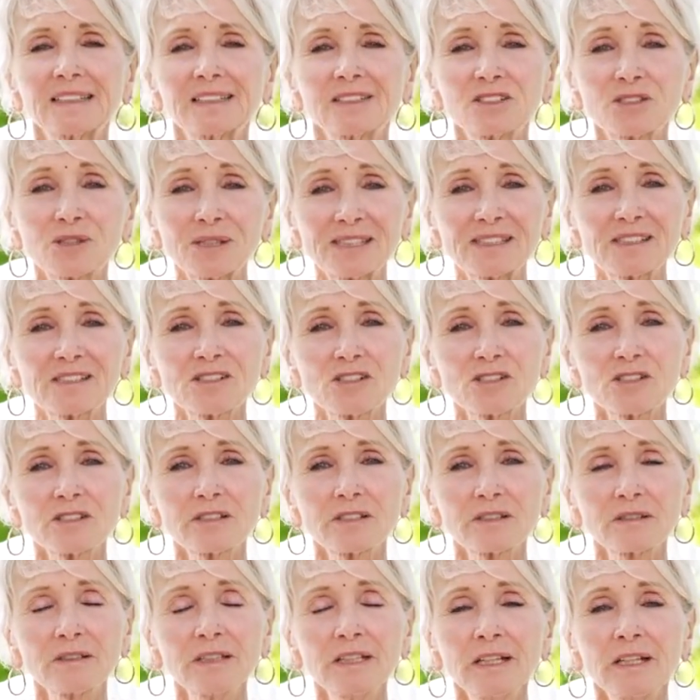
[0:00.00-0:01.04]

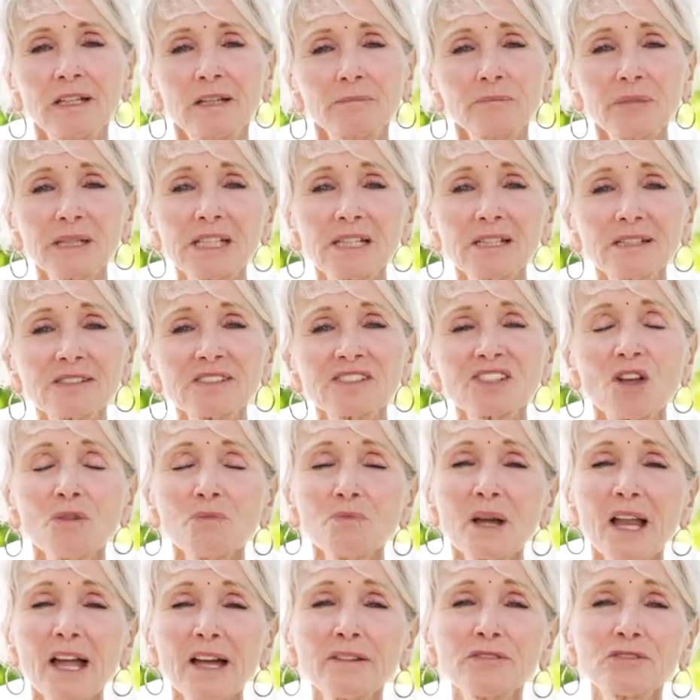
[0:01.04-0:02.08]
transition, because some
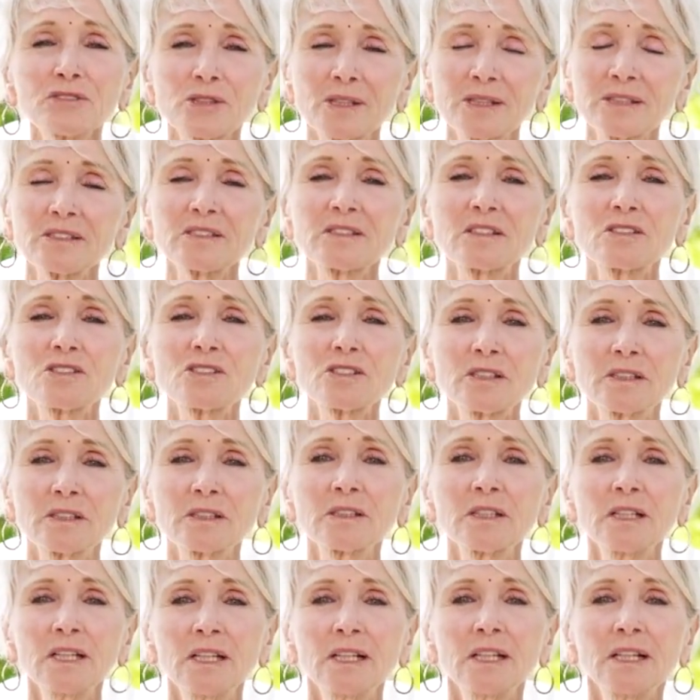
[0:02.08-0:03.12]
life
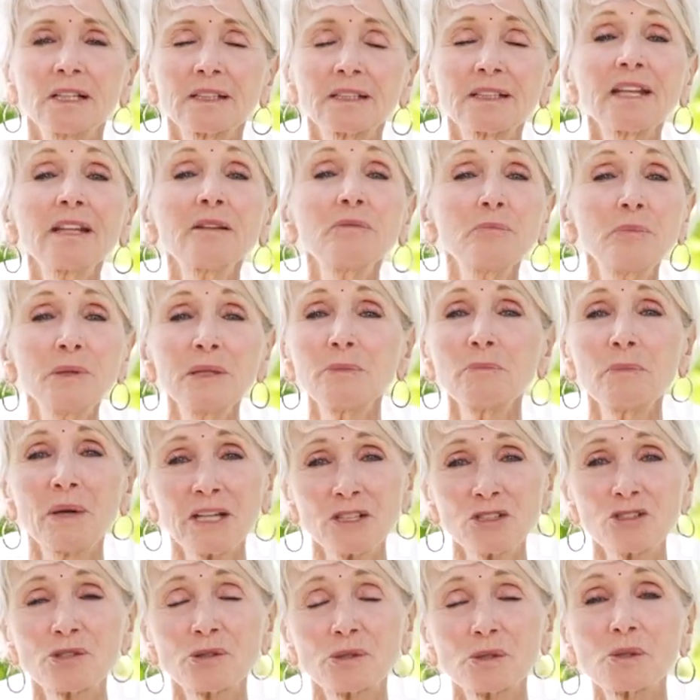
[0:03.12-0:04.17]
transition can be
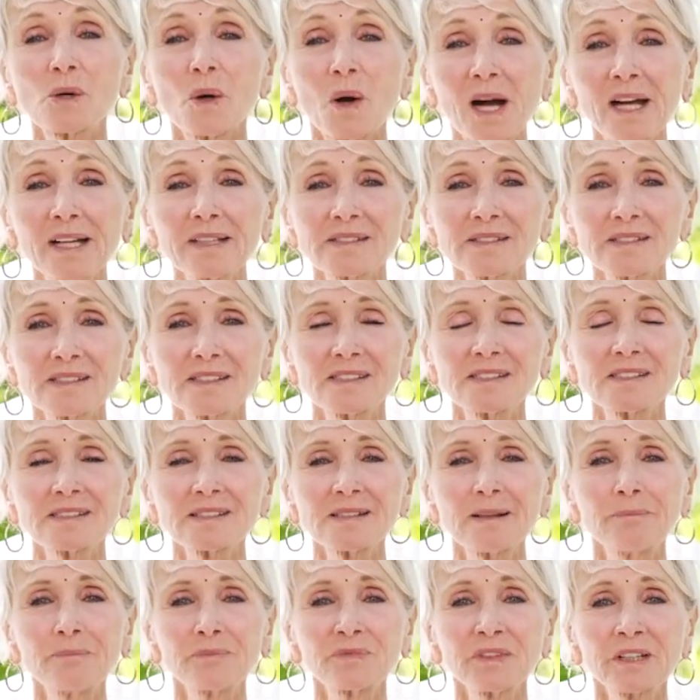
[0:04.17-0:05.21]
major
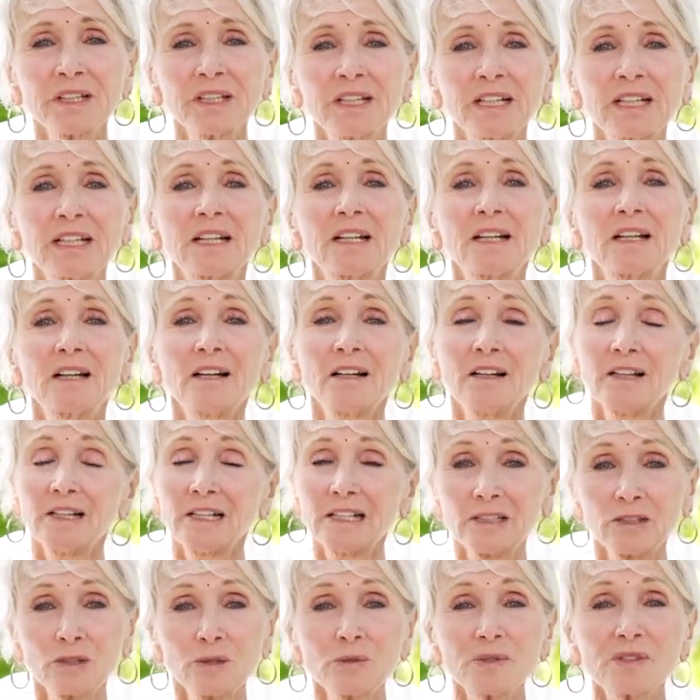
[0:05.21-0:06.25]
crisis.
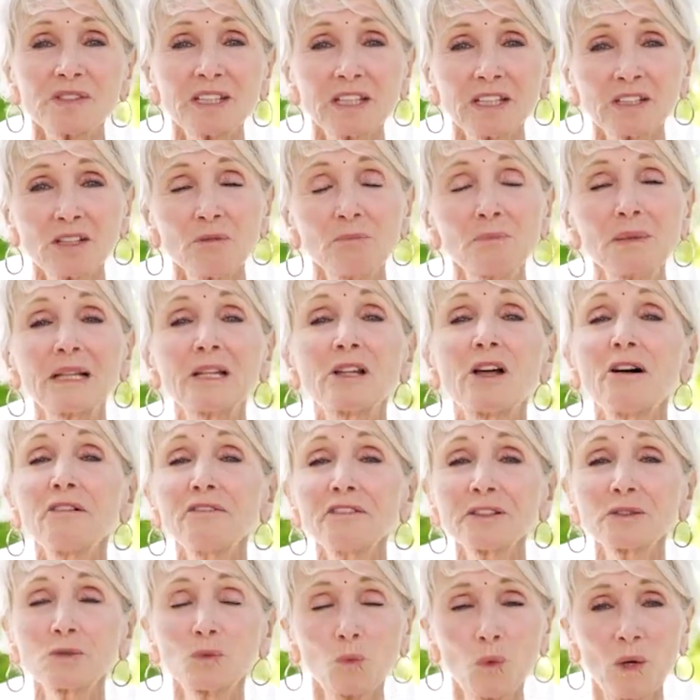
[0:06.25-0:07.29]
Losing a
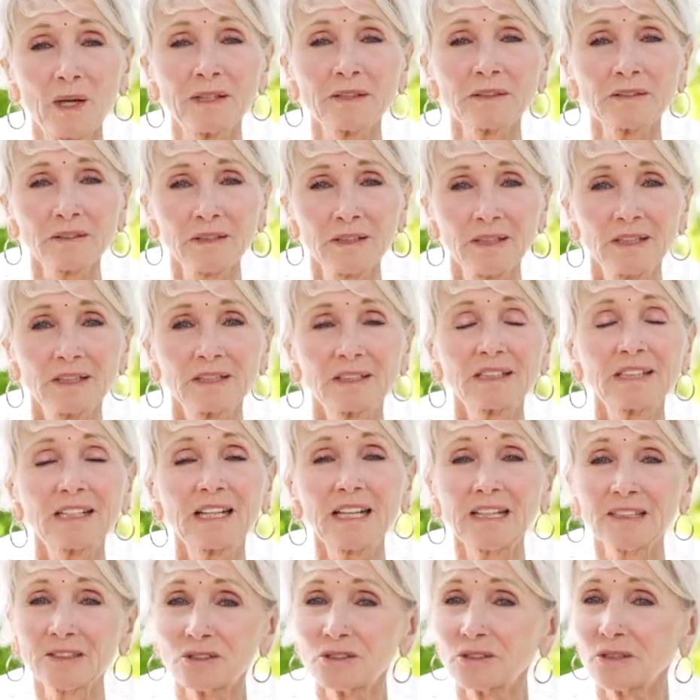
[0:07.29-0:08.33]
beloved one
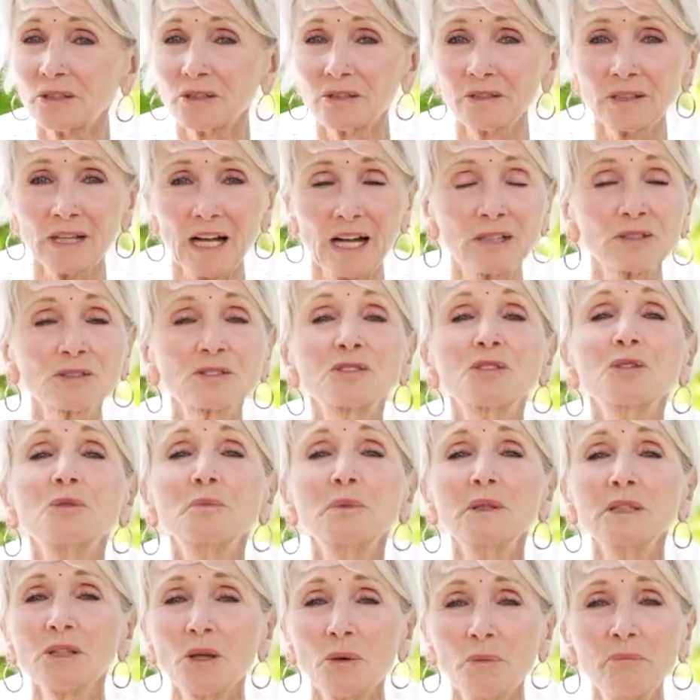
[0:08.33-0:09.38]
can turn out to
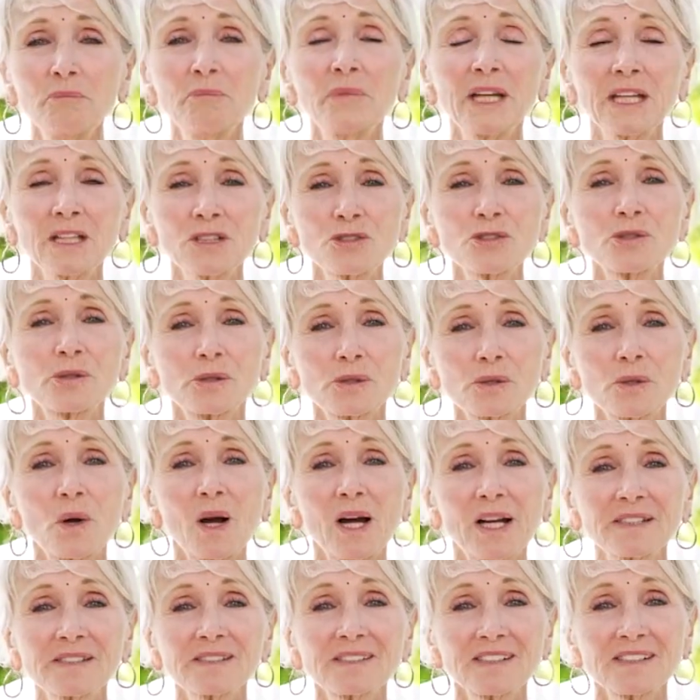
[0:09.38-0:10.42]
be a major
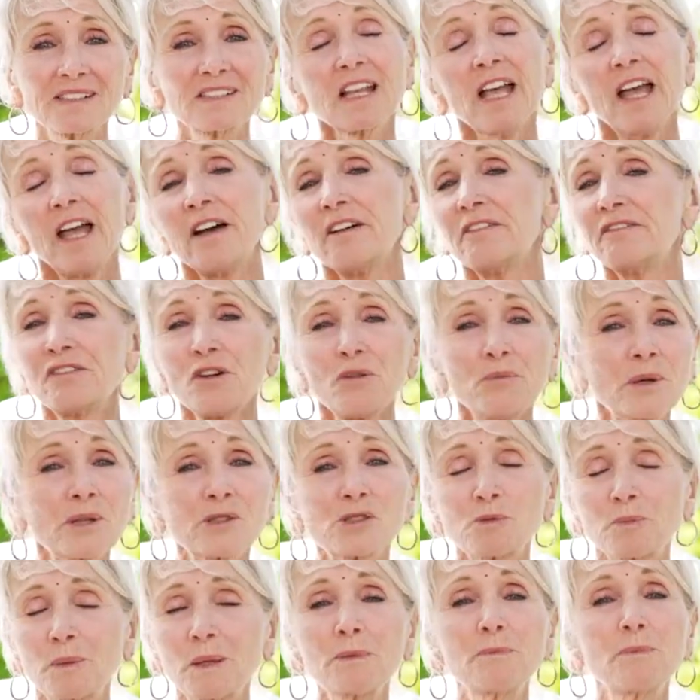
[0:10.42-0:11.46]
crisis. For
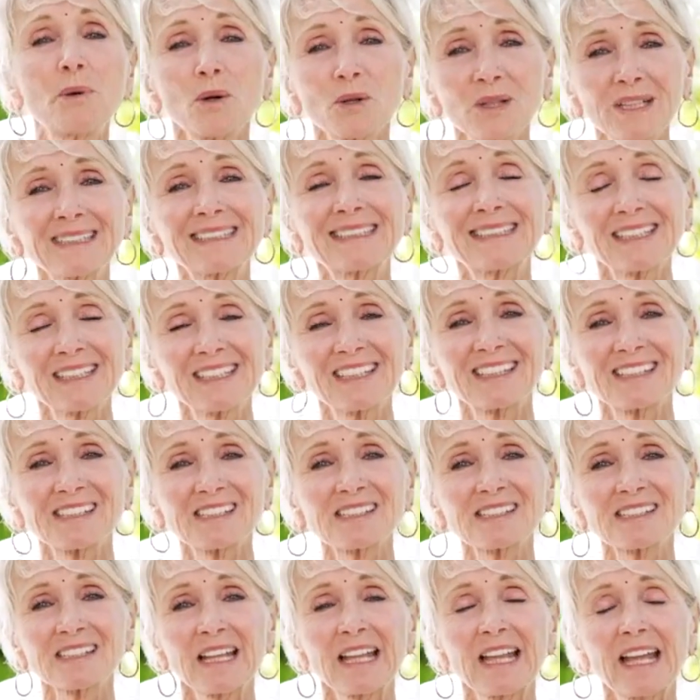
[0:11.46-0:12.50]
most people it is.
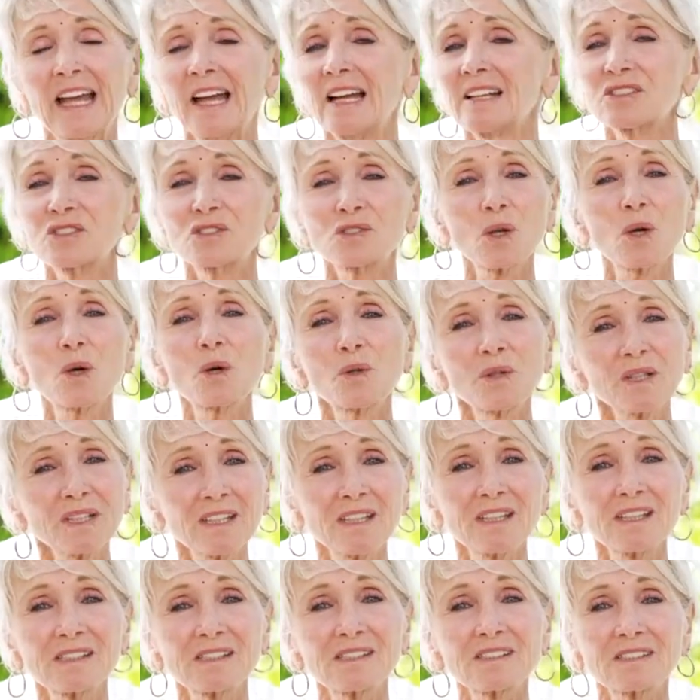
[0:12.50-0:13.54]
So
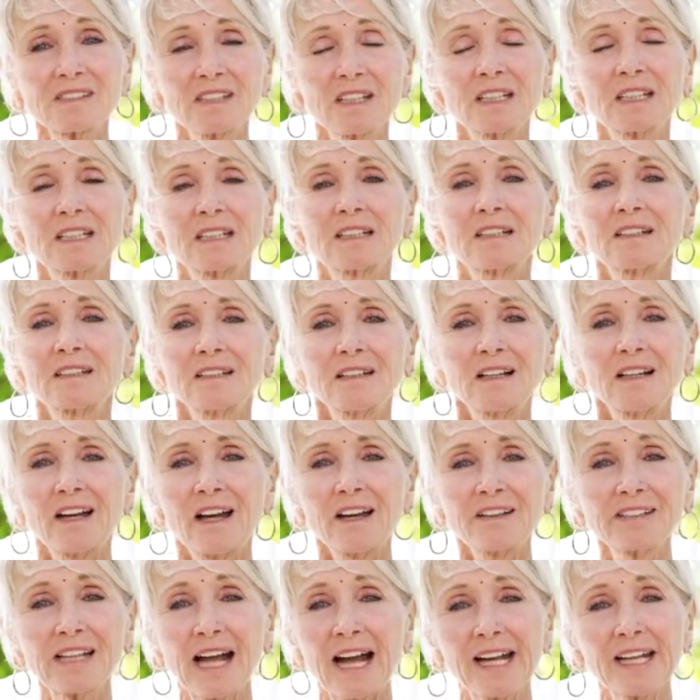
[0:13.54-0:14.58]
is
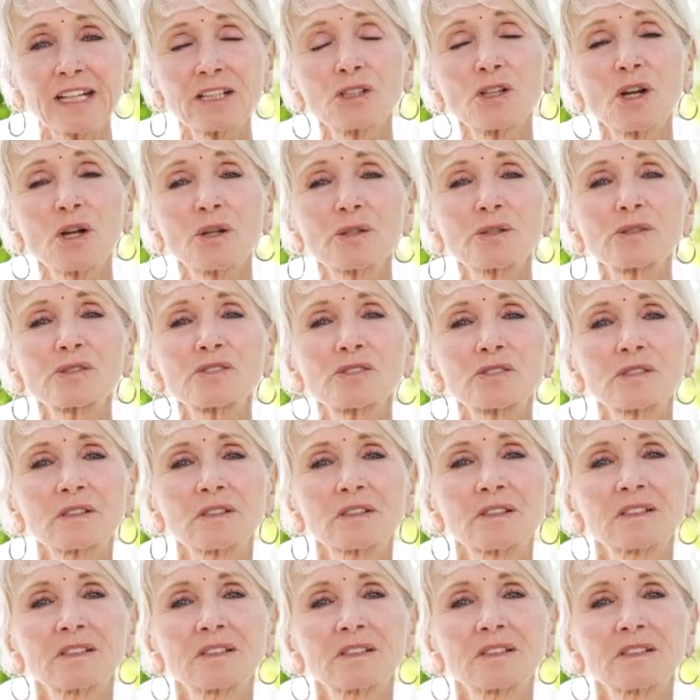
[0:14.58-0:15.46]
a diagnosis